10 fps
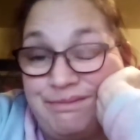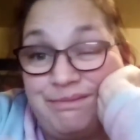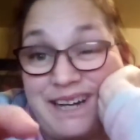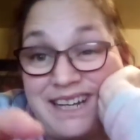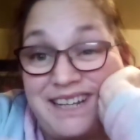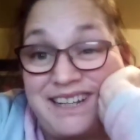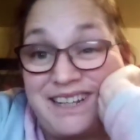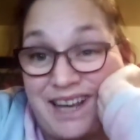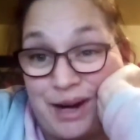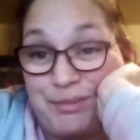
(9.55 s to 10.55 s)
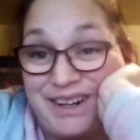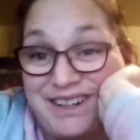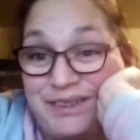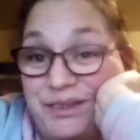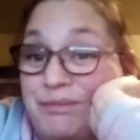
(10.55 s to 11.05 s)
my
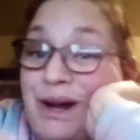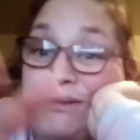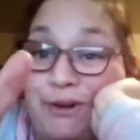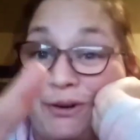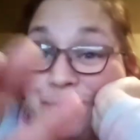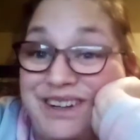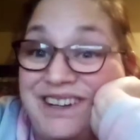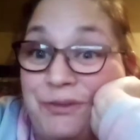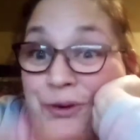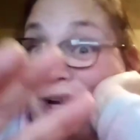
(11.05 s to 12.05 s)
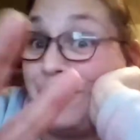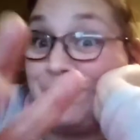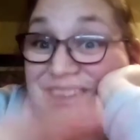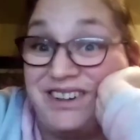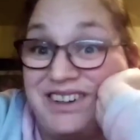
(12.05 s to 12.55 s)
camera, my phone,
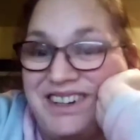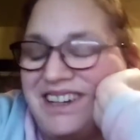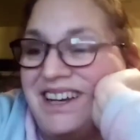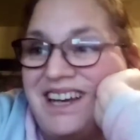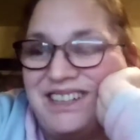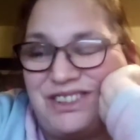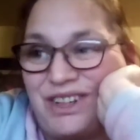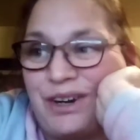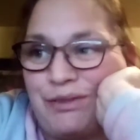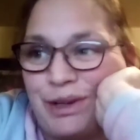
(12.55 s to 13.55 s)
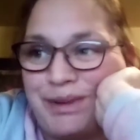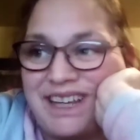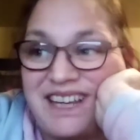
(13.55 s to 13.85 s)
whatever, and start filming.